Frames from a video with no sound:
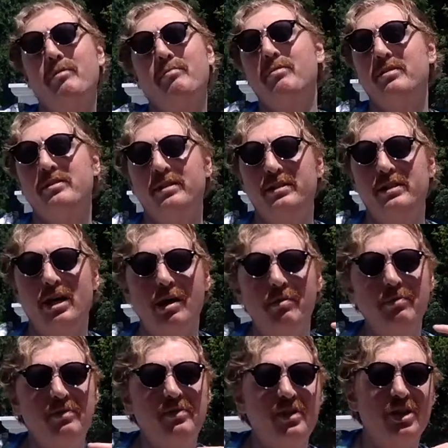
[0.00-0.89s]
put the
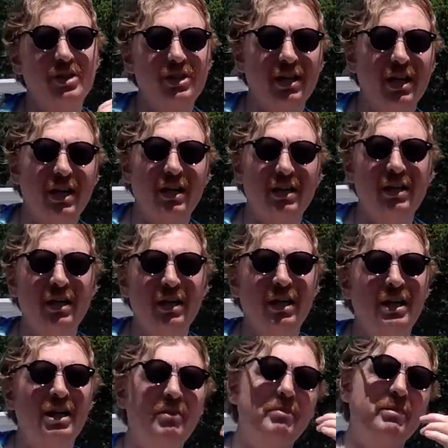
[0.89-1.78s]
dubbed version on.
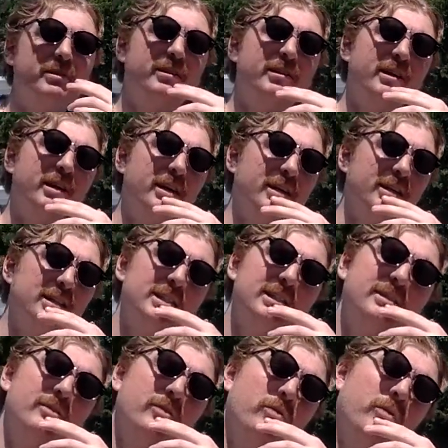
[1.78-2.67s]
But
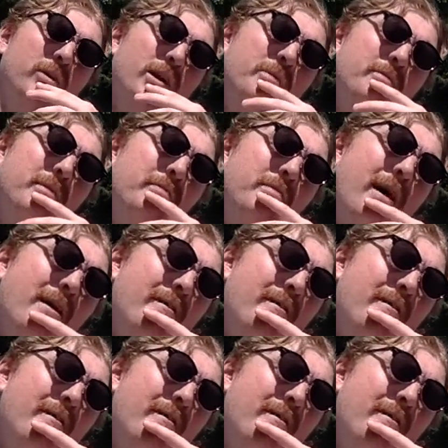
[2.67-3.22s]
one of my